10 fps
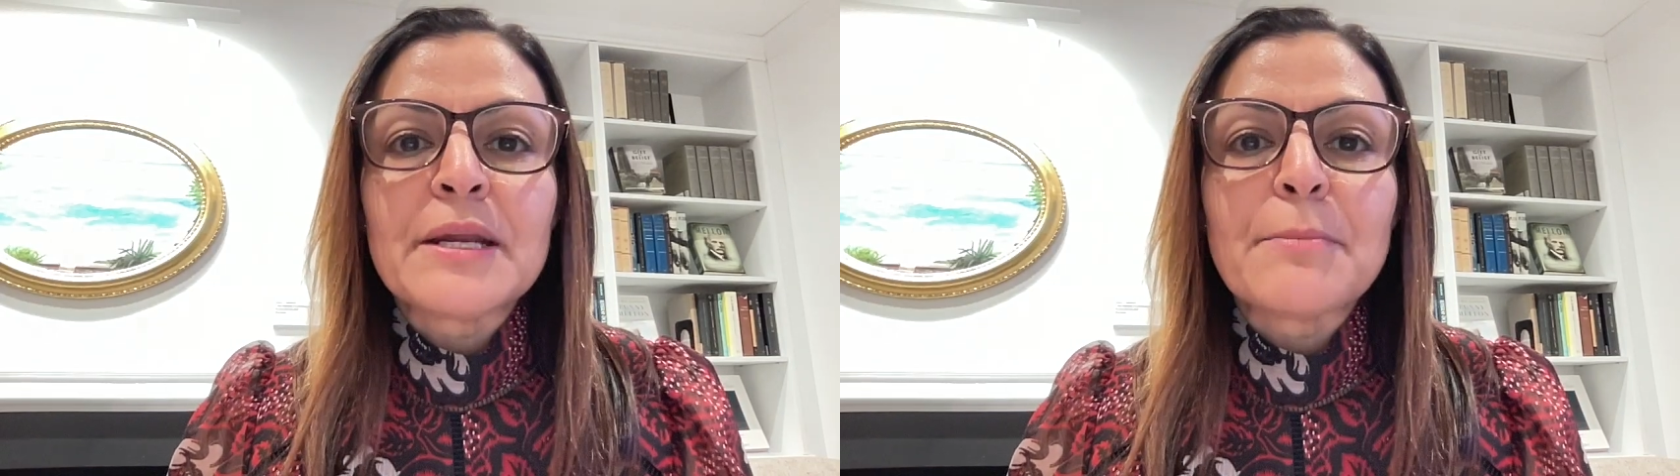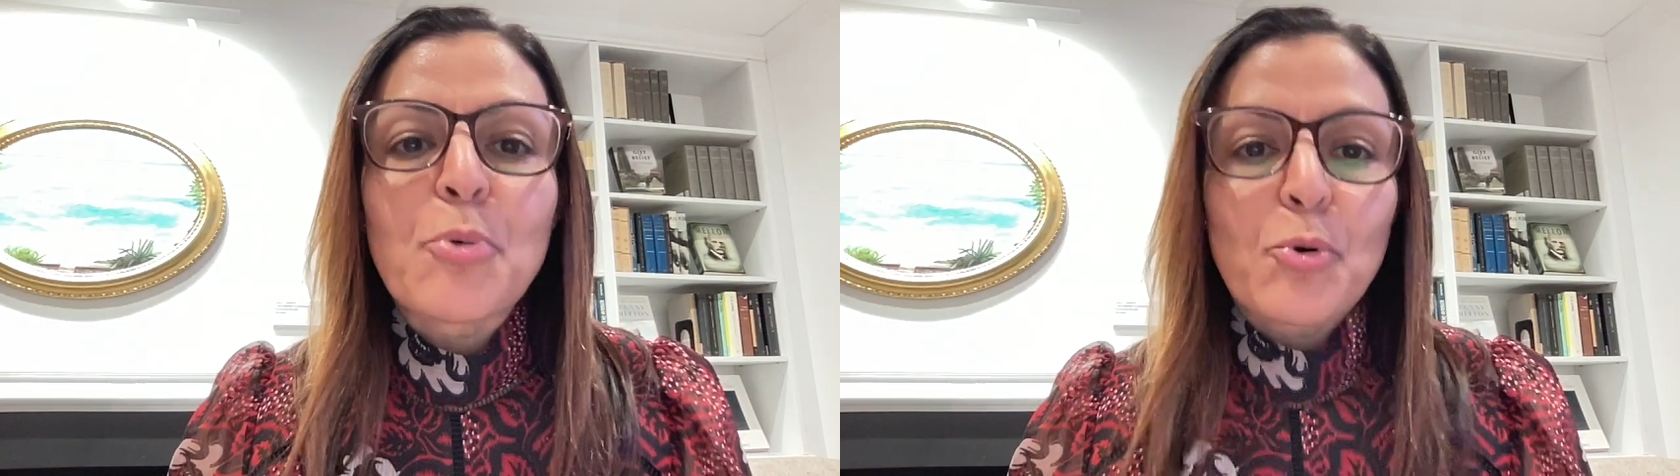
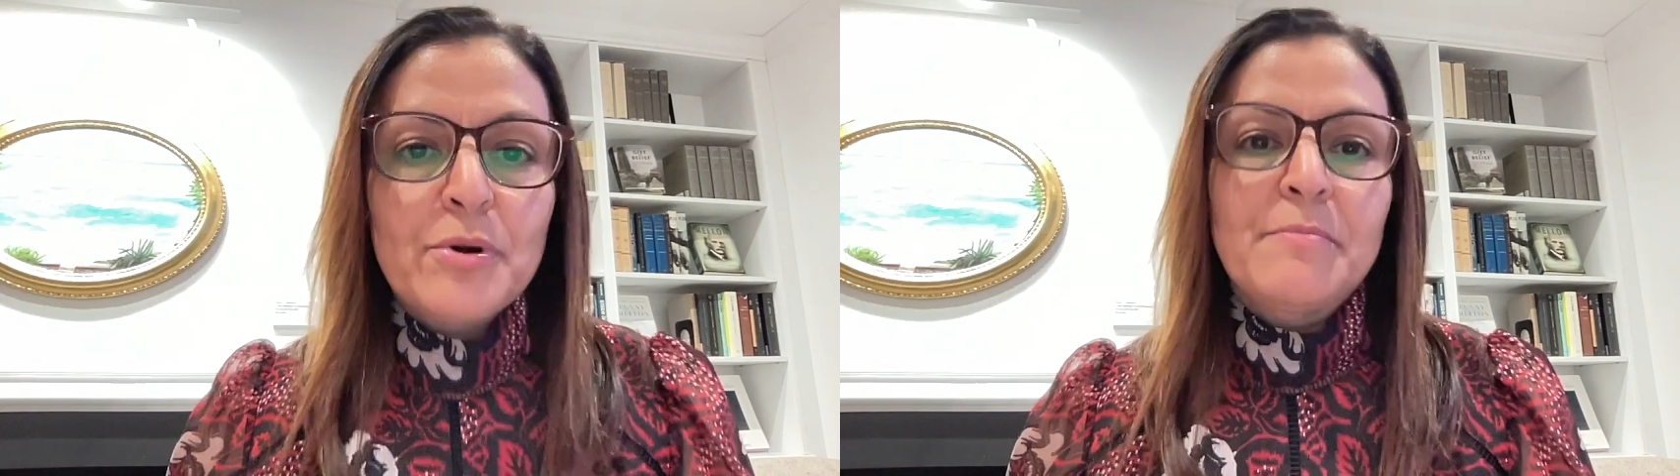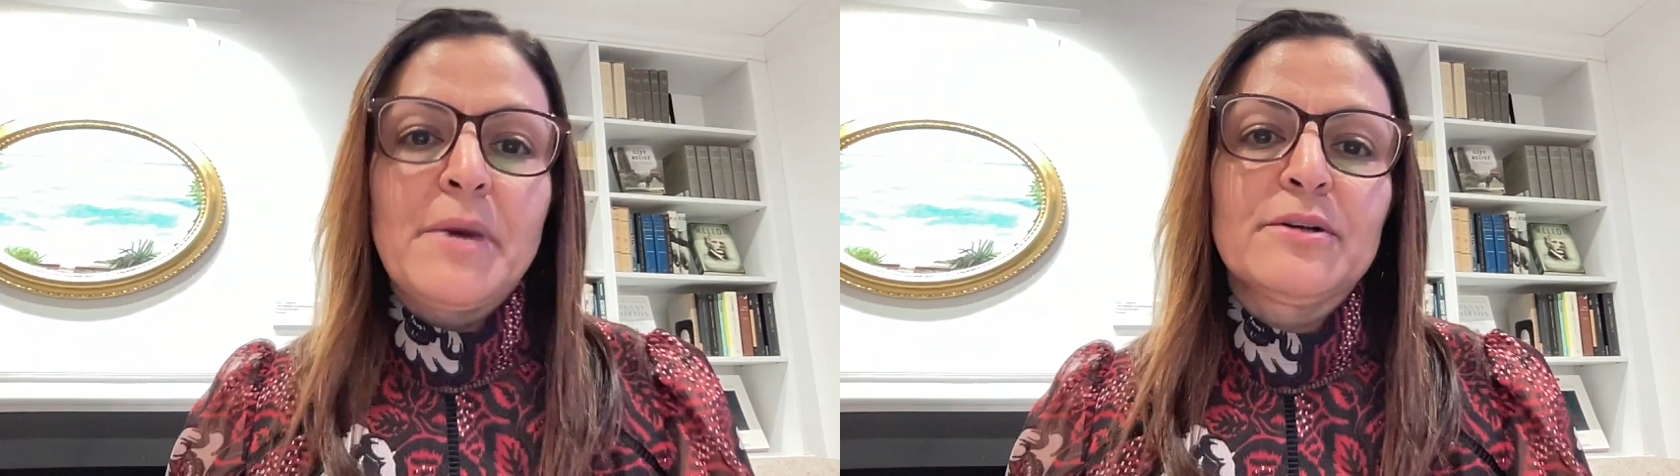an
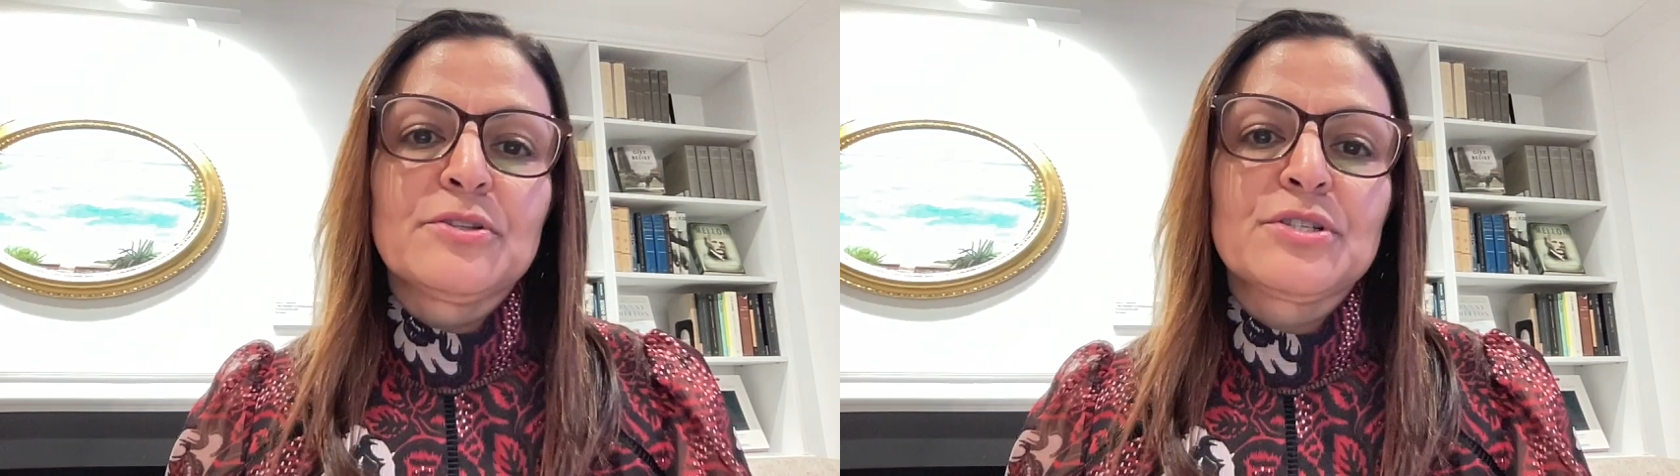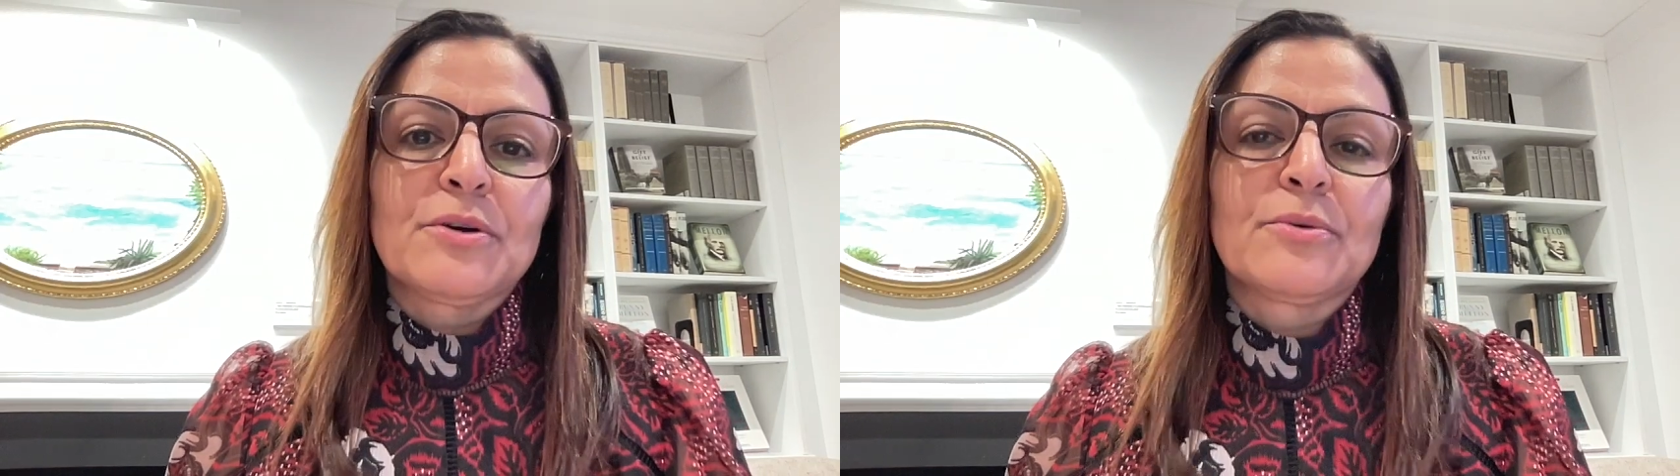important
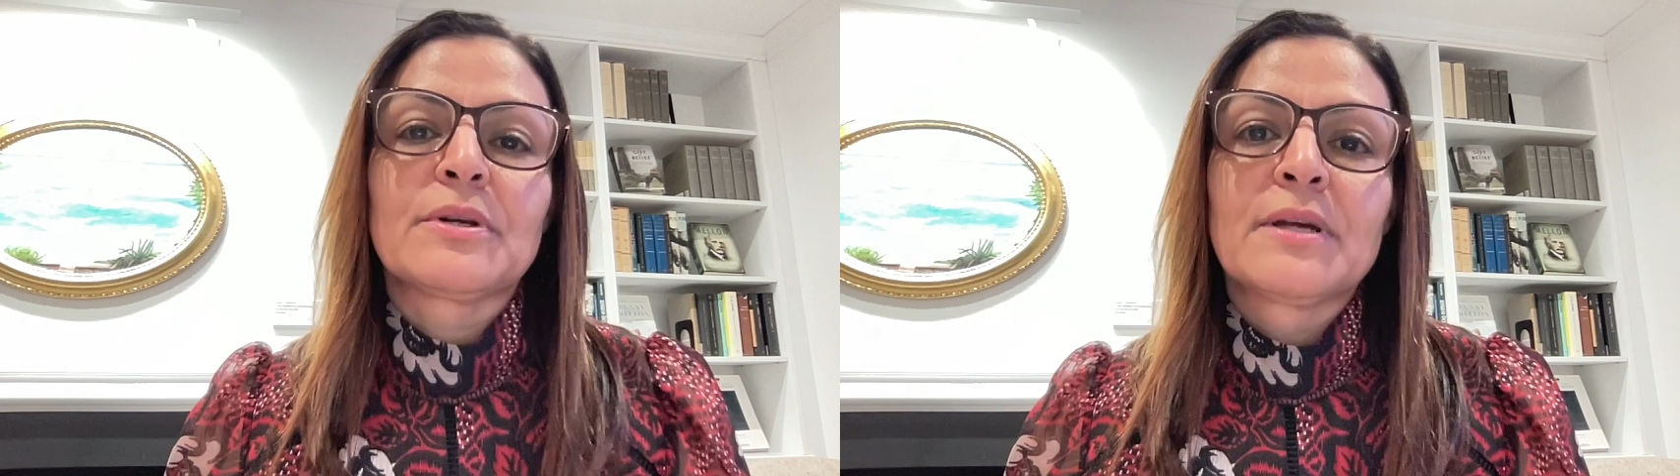milestone.